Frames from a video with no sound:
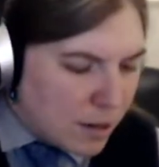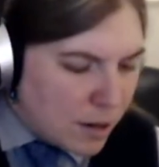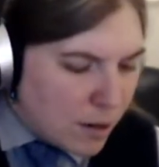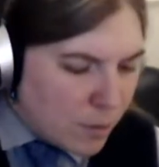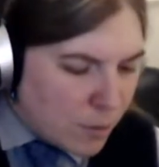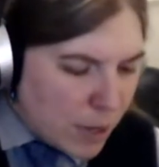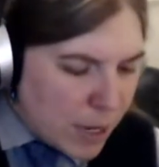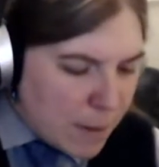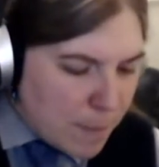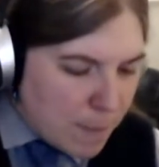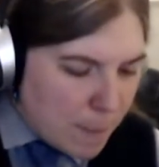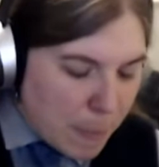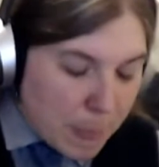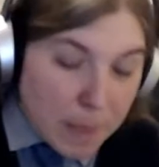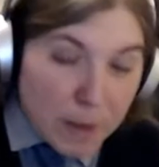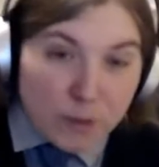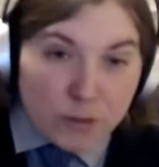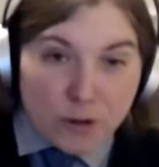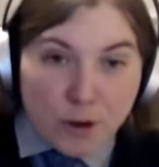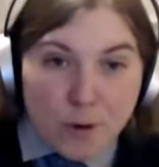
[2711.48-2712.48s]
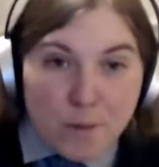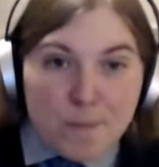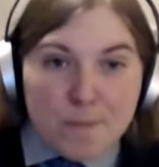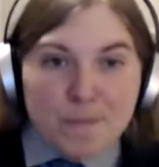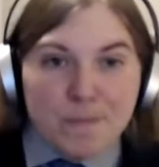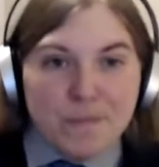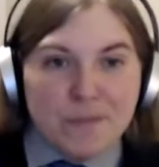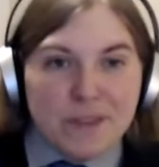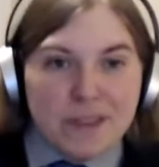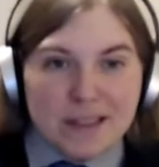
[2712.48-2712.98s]
Alright, so
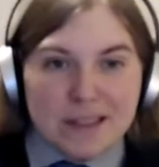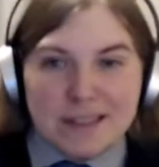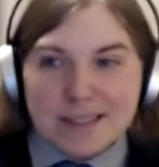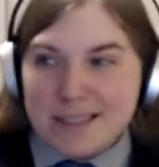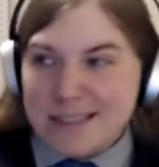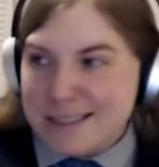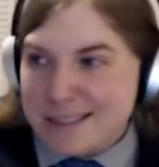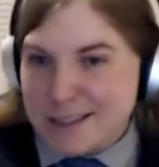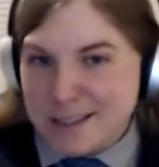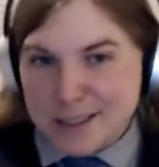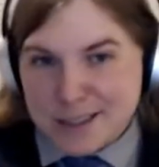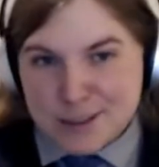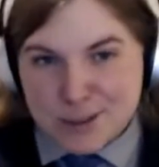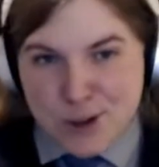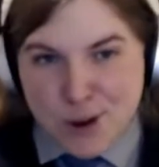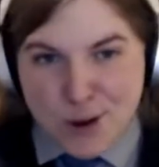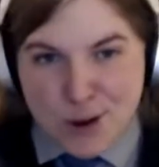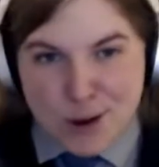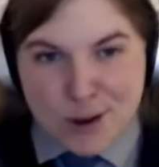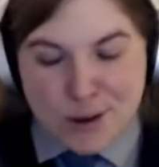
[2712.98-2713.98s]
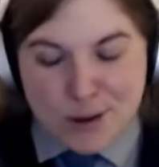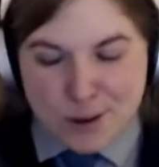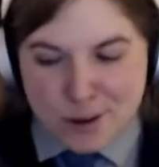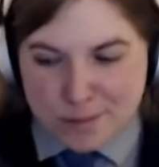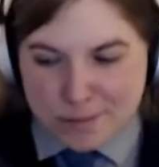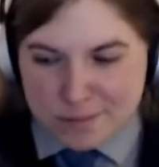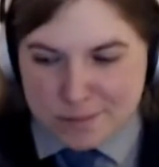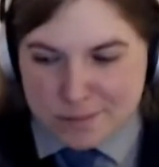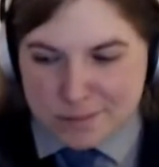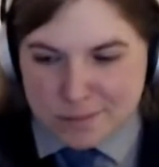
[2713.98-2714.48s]
this is the song
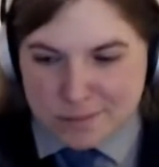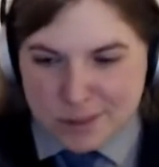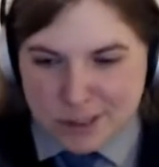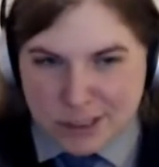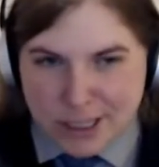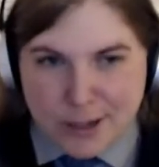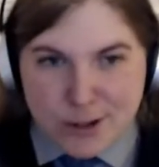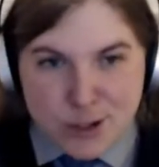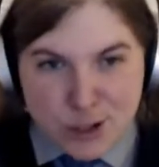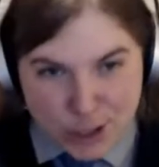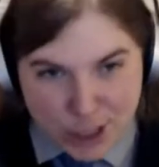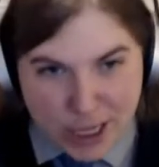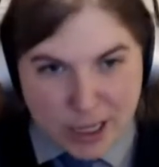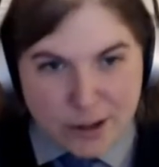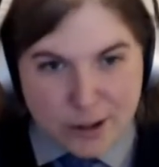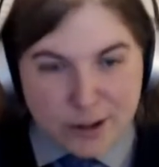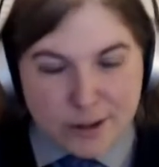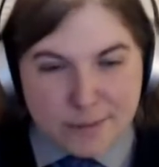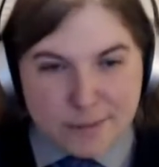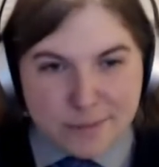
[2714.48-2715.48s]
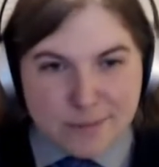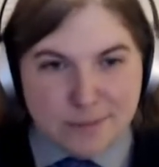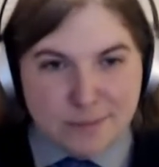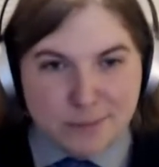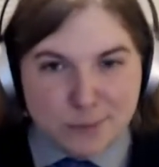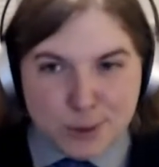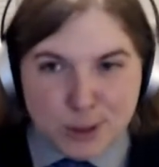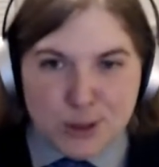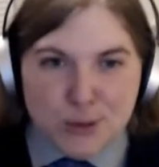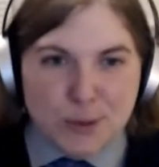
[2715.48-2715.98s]
Sunshiner,
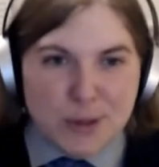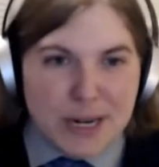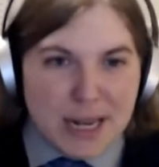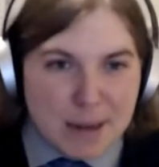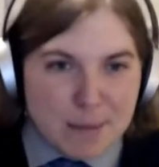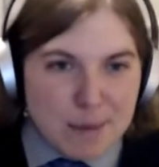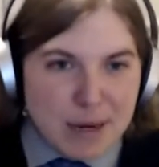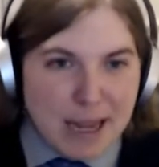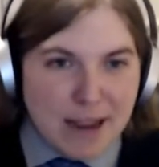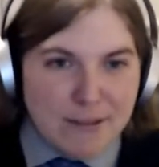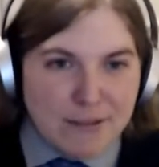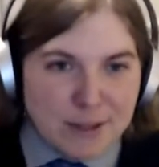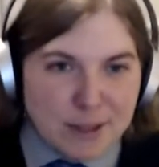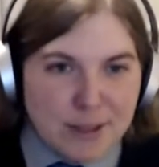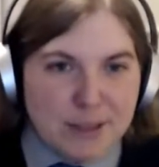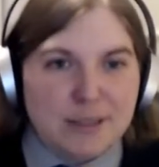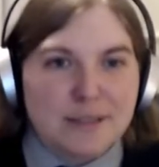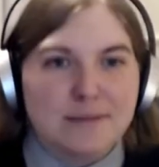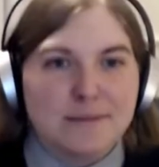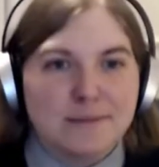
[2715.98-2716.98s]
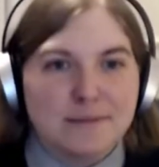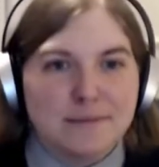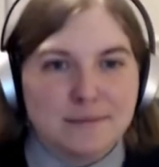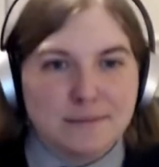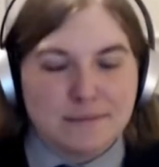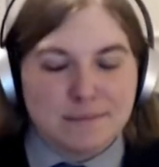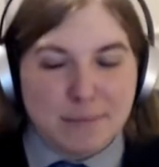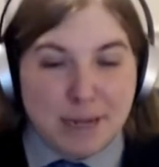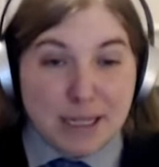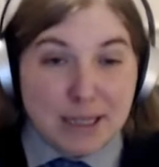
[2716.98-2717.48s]
which we're named after.
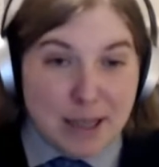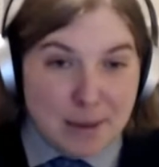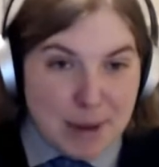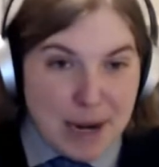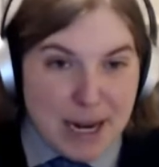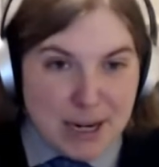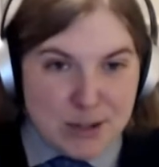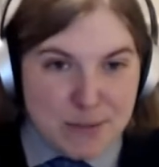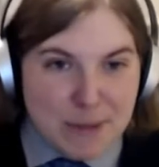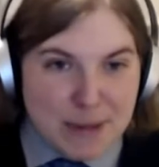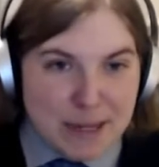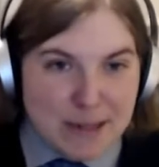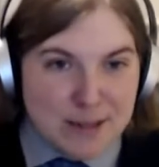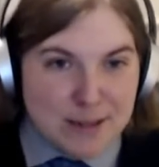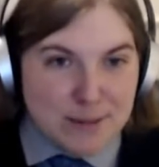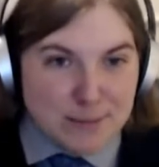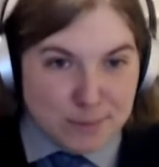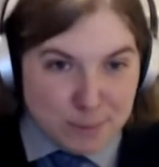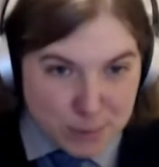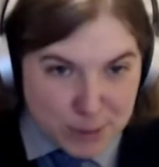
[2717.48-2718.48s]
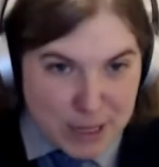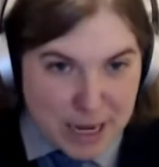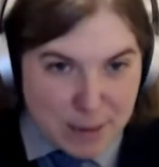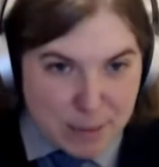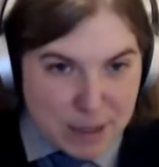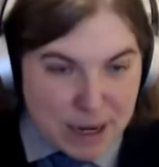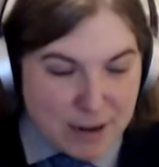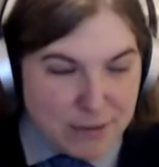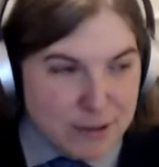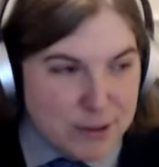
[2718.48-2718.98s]
My climate action bands were
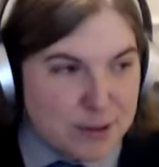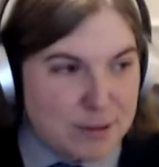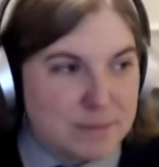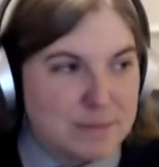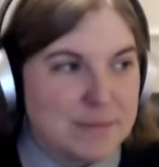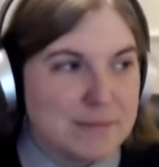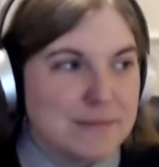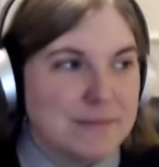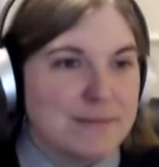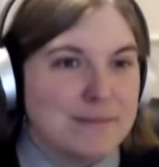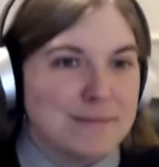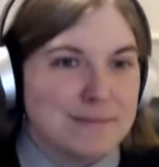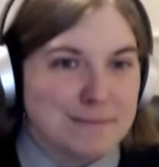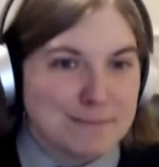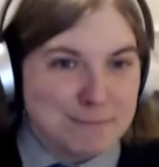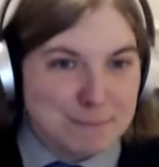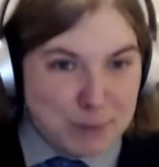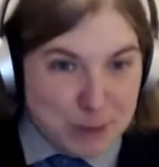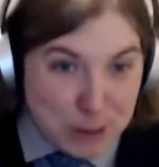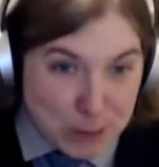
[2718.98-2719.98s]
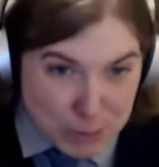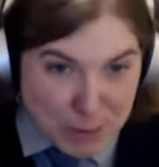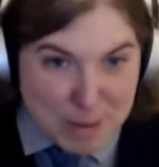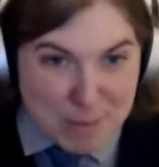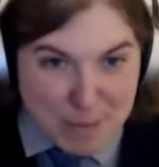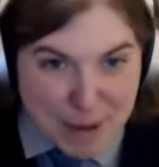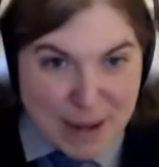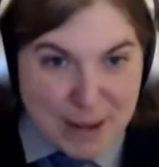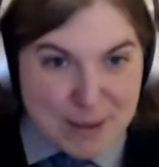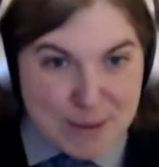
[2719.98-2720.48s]
named after, which is
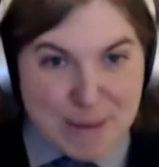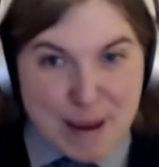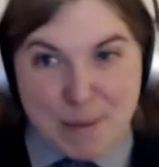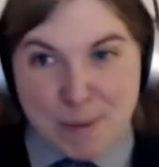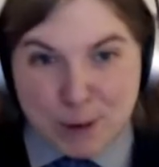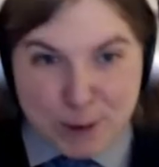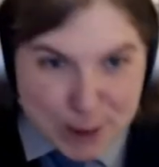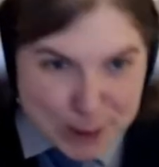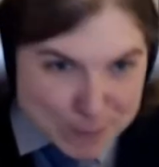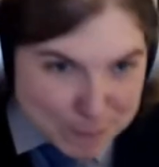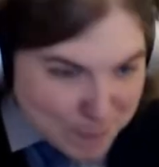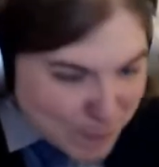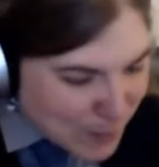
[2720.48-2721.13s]
written by the Mammals.